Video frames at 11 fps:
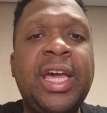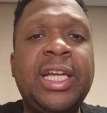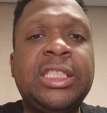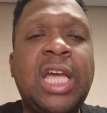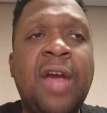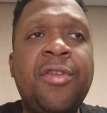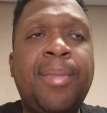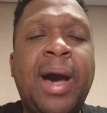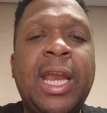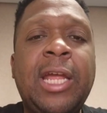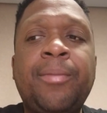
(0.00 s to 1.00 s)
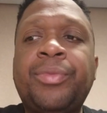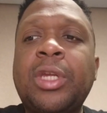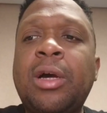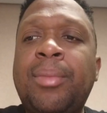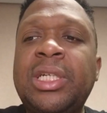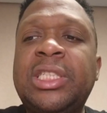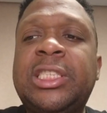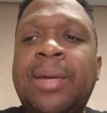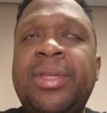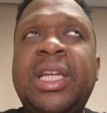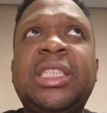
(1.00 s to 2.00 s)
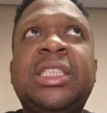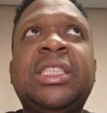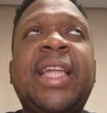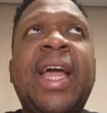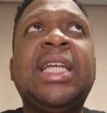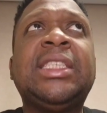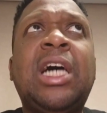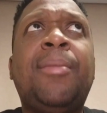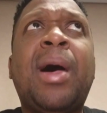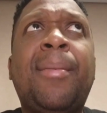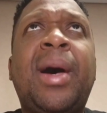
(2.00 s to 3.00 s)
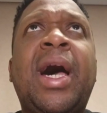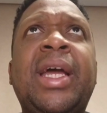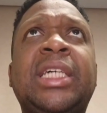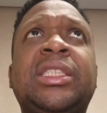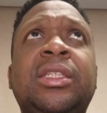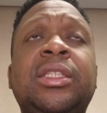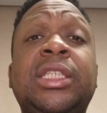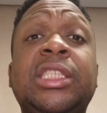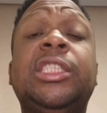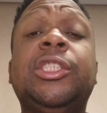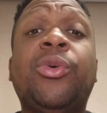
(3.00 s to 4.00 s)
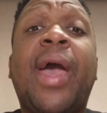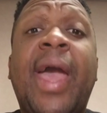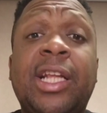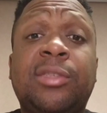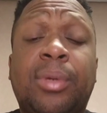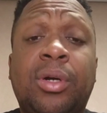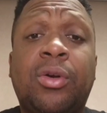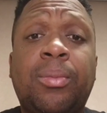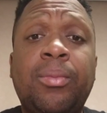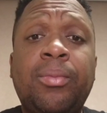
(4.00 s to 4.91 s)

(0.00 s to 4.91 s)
It's just everybody. But it's something that just stands out in my mind as this is Johannesburg.